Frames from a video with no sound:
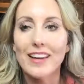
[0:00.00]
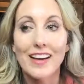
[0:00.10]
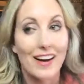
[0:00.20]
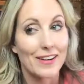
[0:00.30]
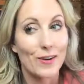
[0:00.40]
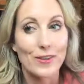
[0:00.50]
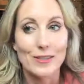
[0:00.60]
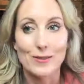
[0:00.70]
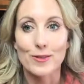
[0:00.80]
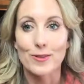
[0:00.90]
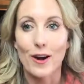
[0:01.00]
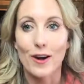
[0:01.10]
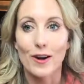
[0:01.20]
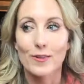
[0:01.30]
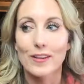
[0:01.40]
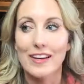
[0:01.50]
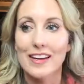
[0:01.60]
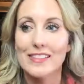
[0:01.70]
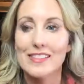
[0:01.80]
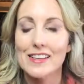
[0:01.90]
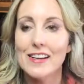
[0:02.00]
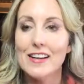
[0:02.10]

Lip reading: I know this with our own kids,